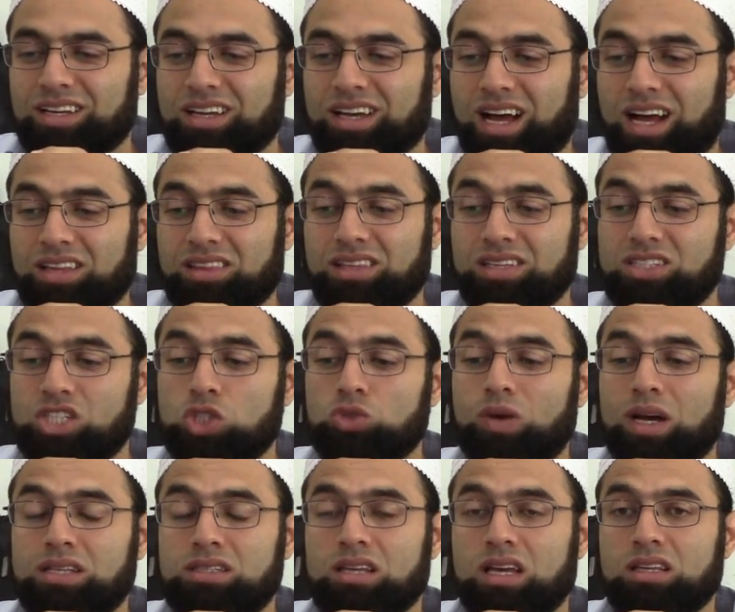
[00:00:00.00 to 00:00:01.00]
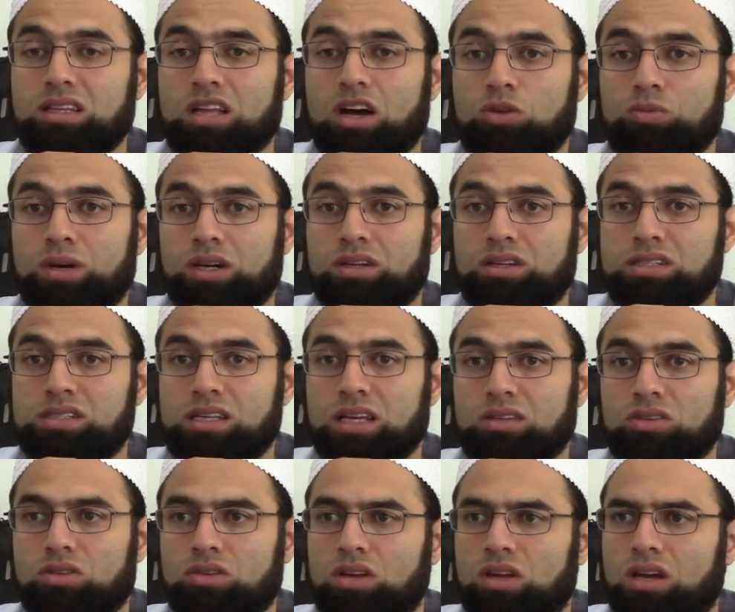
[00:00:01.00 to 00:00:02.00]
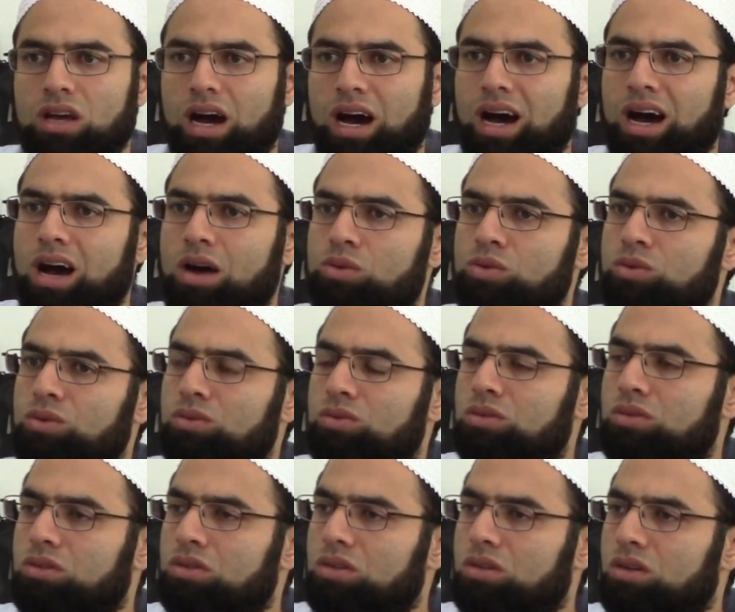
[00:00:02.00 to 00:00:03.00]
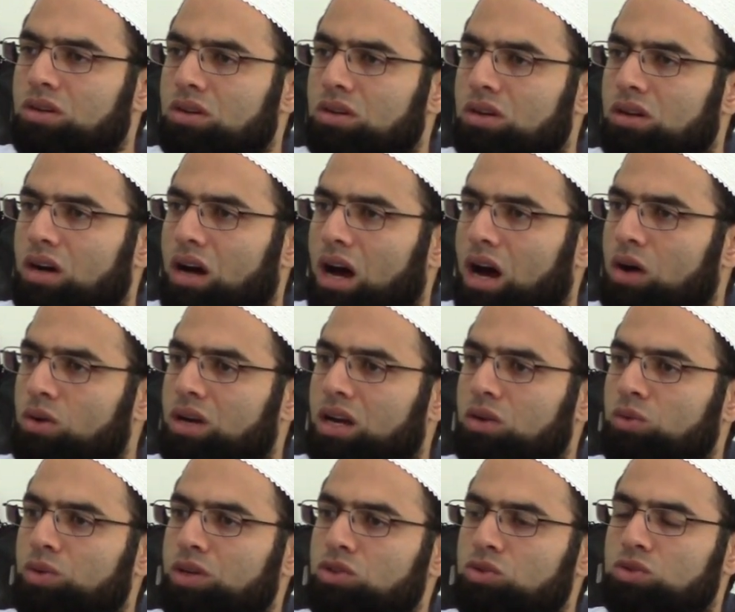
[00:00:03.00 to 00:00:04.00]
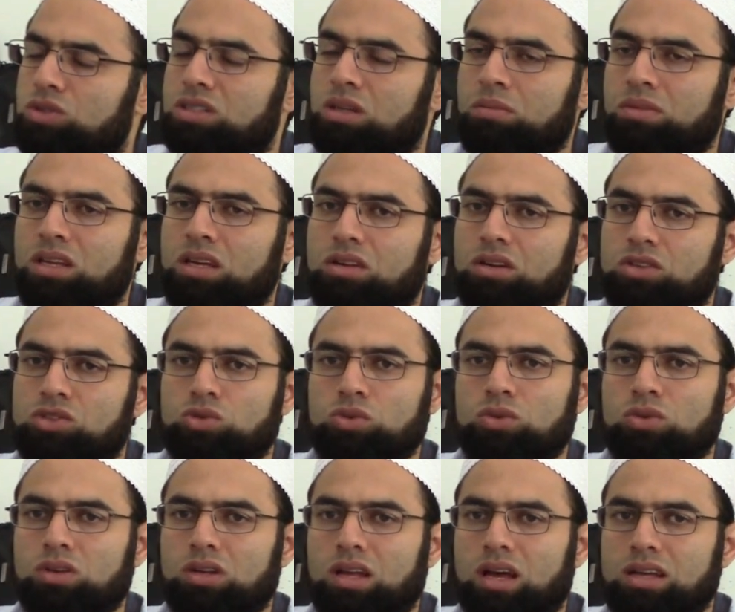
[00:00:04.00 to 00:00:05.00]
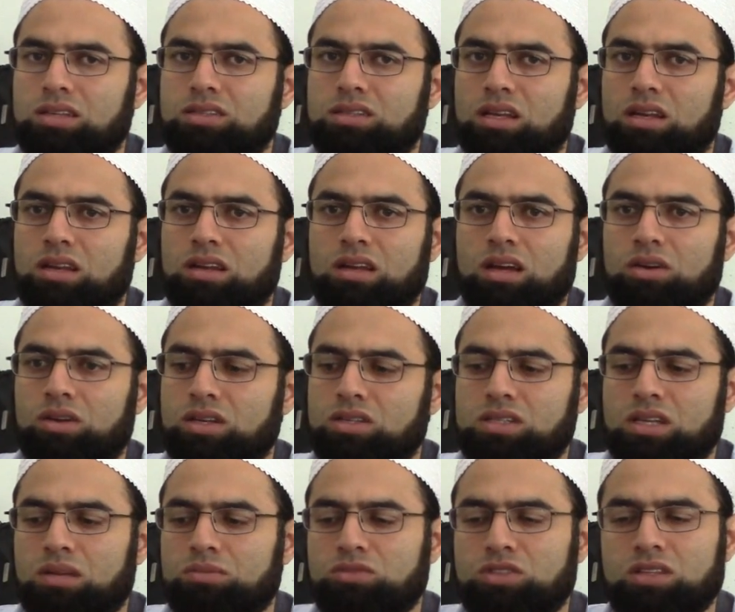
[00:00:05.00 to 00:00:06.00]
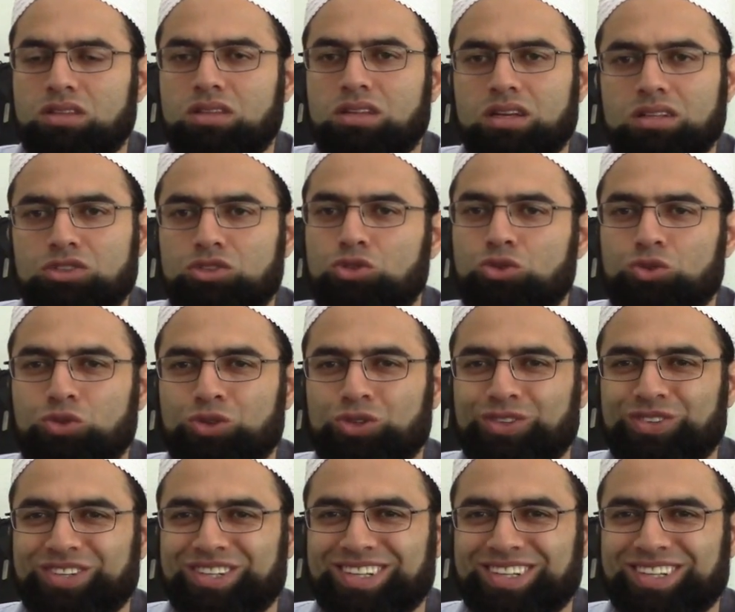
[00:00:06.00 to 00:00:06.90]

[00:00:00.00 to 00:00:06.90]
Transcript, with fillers: And this is why Sayyidina Abu Bakr said, how how can we do something Rasulullah sallallahu did not do?